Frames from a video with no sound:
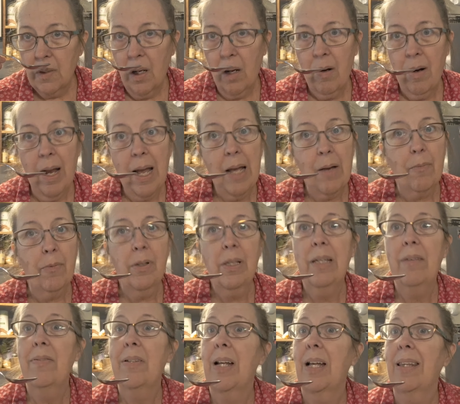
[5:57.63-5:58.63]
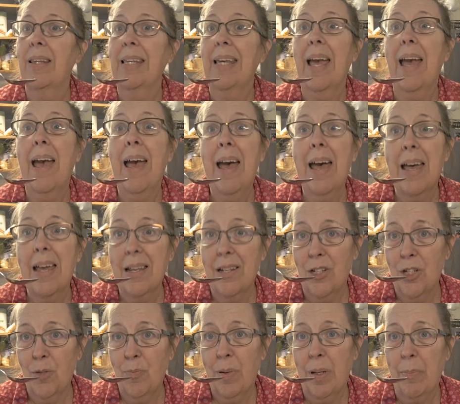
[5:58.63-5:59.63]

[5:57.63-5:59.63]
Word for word: All right, we're living on the edge,